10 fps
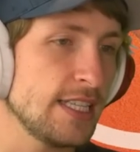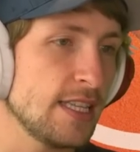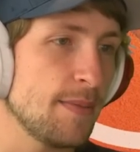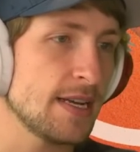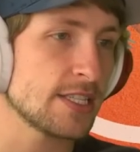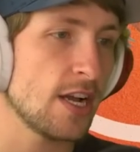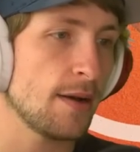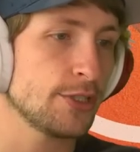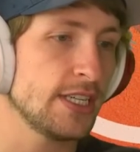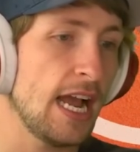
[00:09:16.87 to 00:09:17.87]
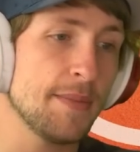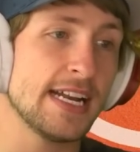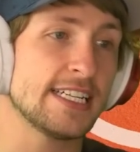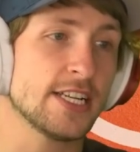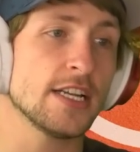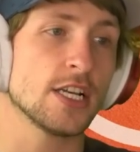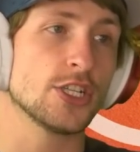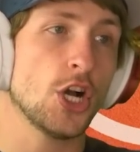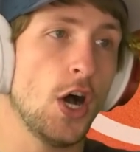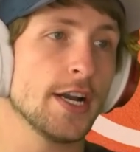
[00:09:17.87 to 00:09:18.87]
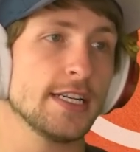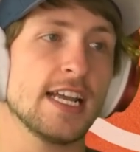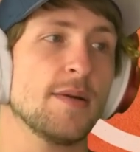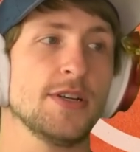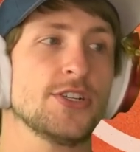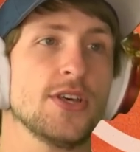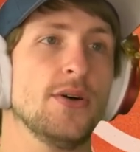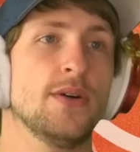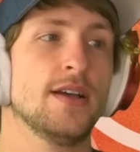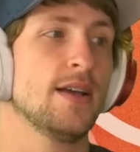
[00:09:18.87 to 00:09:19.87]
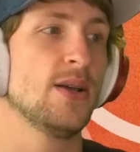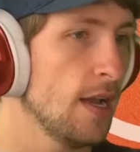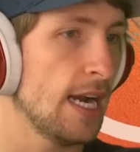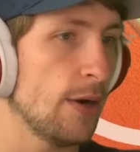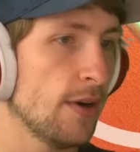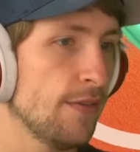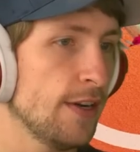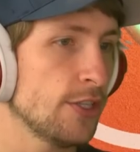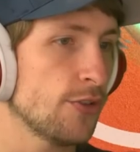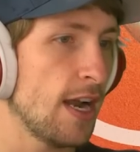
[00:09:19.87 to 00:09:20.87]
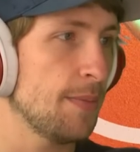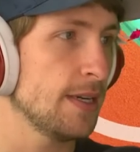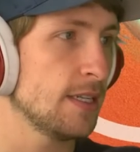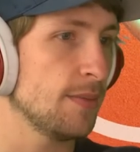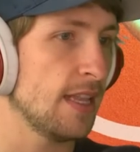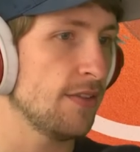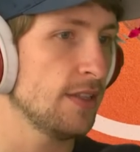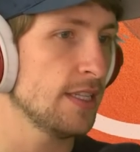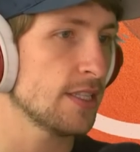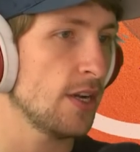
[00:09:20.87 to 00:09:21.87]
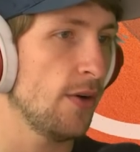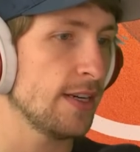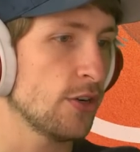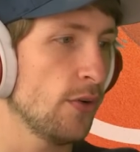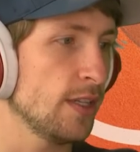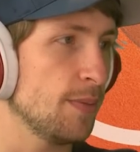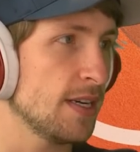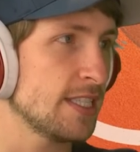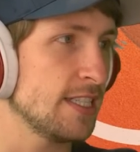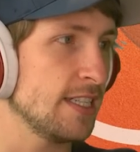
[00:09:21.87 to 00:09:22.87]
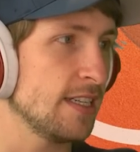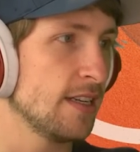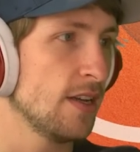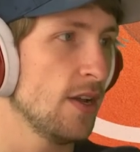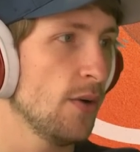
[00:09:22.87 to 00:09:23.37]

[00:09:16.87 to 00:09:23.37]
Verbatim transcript: the best option. I mean, it does a ton of damage, though. All right. What if I trap it into Malevolence? Oh, I totally busted it.